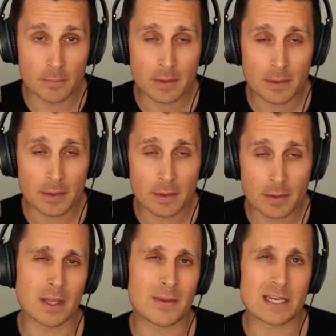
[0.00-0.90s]
can give you
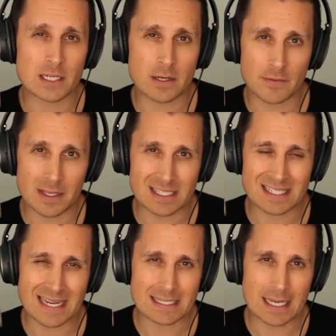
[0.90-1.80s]
elimination of the estate
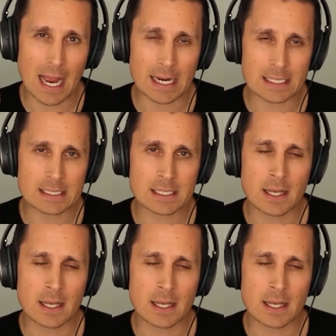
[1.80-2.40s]
tax,